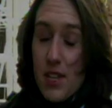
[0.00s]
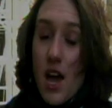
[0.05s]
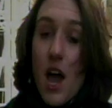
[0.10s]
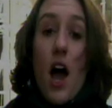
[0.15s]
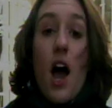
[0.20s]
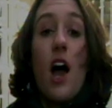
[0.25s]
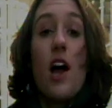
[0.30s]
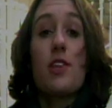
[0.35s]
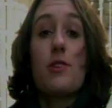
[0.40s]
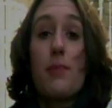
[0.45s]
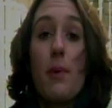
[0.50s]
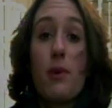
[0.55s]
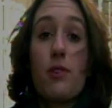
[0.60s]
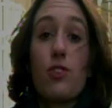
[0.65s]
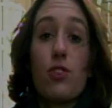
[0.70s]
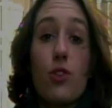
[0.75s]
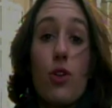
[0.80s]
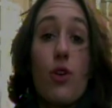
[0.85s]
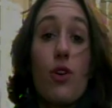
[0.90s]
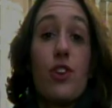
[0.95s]
I spoke to
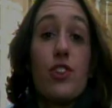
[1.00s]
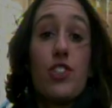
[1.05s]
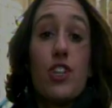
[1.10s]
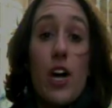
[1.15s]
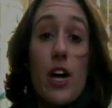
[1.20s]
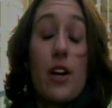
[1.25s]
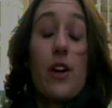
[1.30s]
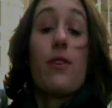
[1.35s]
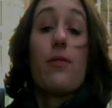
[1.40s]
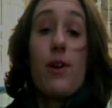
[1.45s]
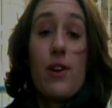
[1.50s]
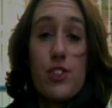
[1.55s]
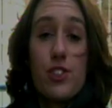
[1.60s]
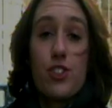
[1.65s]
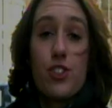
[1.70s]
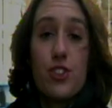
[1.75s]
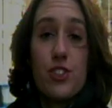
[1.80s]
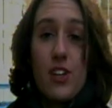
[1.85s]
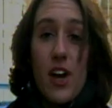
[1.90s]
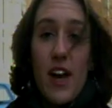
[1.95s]
Laura Judd, a
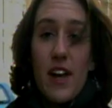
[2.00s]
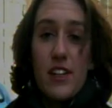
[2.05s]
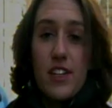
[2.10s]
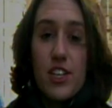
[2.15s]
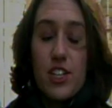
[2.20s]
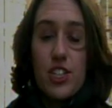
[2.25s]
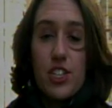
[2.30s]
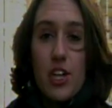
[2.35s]
registered dietitian